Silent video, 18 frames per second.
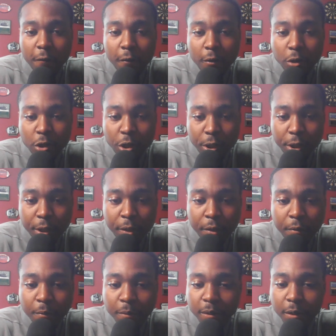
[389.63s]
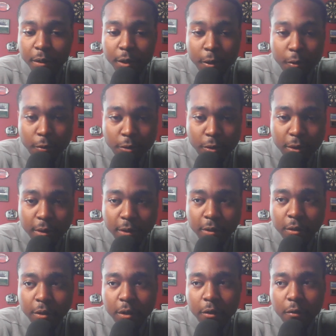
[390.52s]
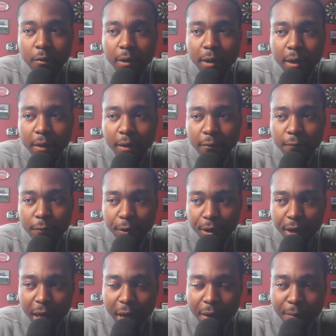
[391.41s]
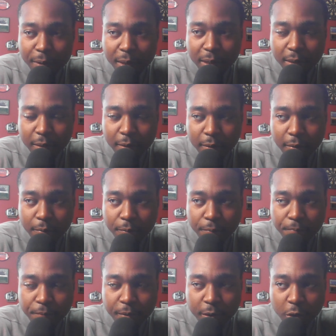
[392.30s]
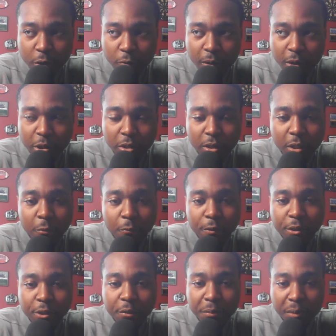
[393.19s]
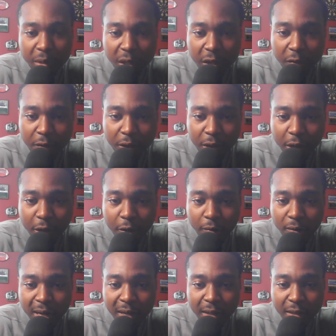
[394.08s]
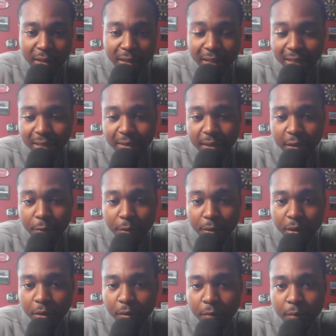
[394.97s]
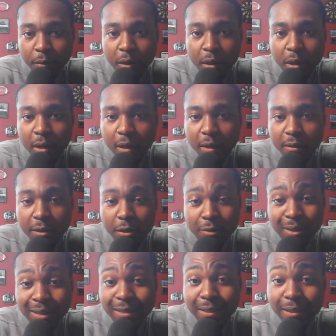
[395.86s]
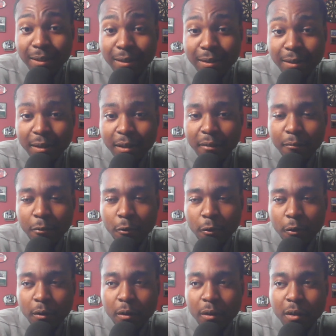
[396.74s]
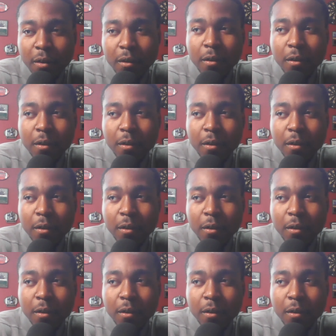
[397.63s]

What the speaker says: for GMs and coaches, you know, and for Cam's situation, he was so beloved in Carolina that they stuck with him until they couldn't anymore.